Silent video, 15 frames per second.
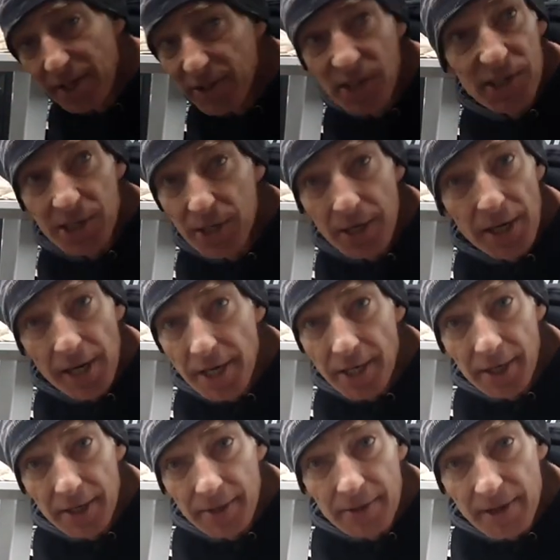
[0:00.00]
just sit it in,
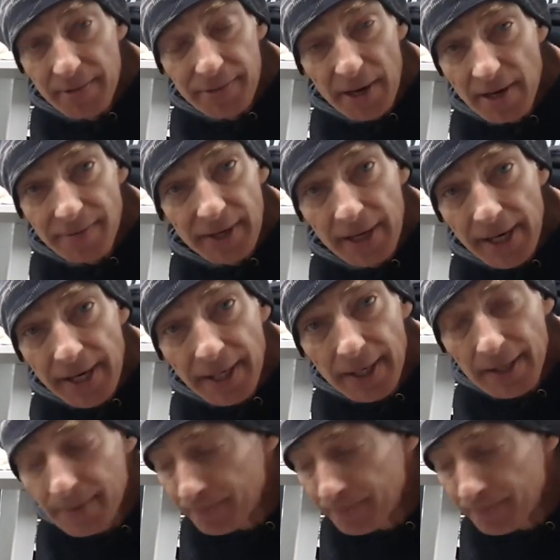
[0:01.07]
your, in front of a heater.